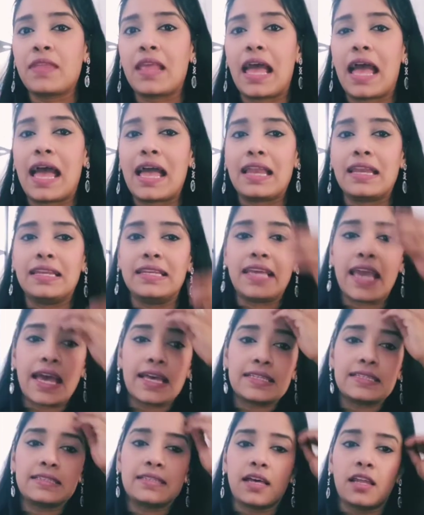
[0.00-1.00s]
And
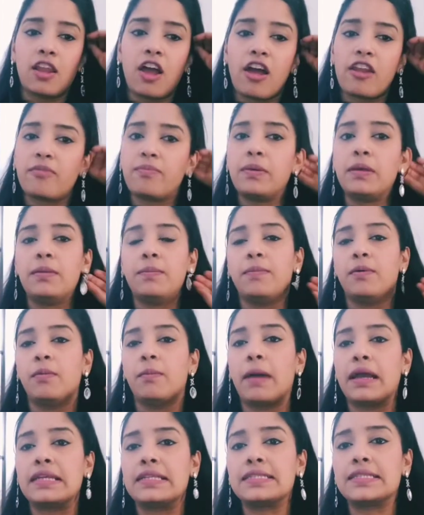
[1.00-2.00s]
yes, a lot of people
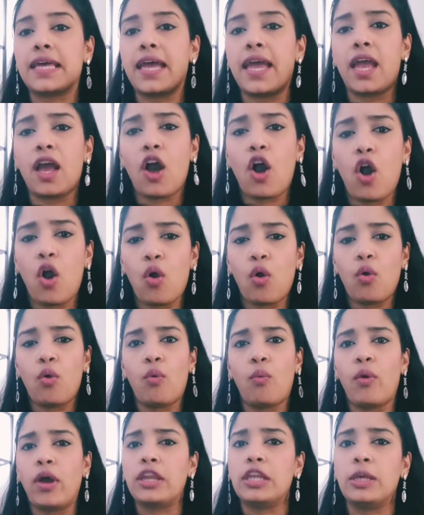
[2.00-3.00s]
might say, oh,
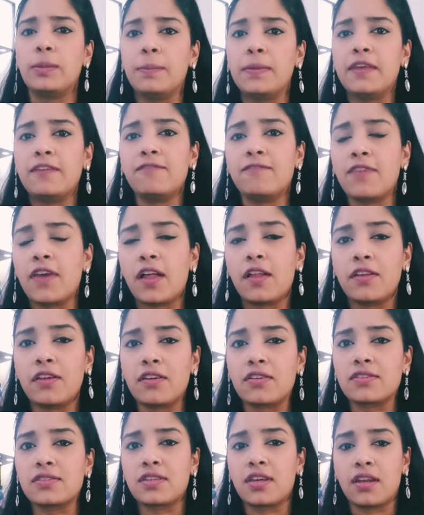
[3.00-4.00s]
what do you mean
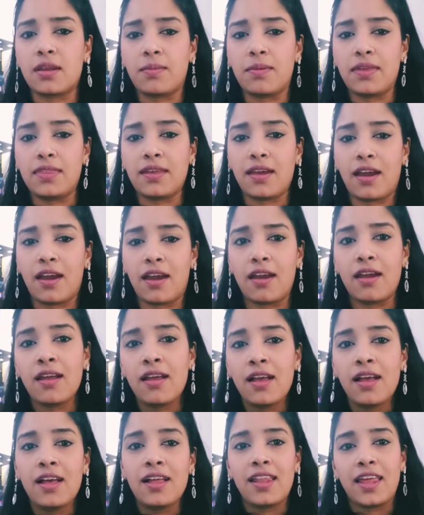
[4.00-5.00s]
failure is gonna be there?
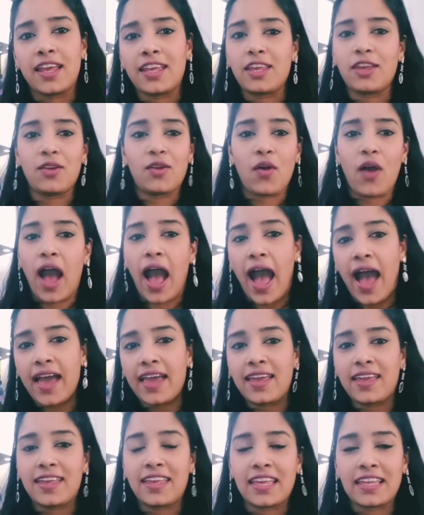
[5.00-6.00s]
Like,
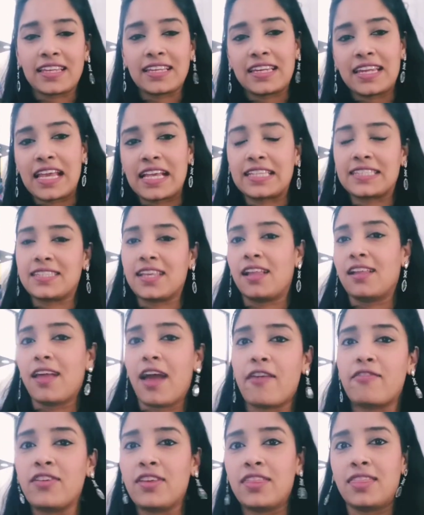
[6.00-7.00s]
I can excel
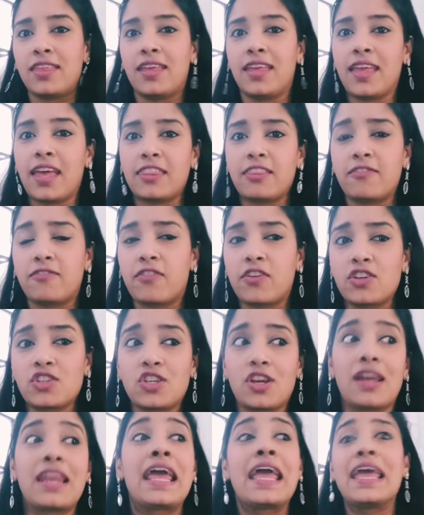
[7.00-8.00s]
everything at the first
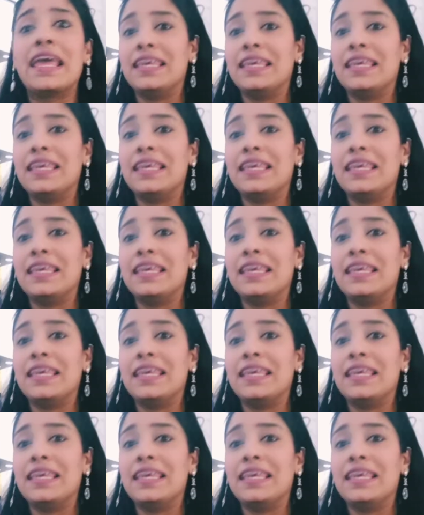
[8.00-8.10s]
shot.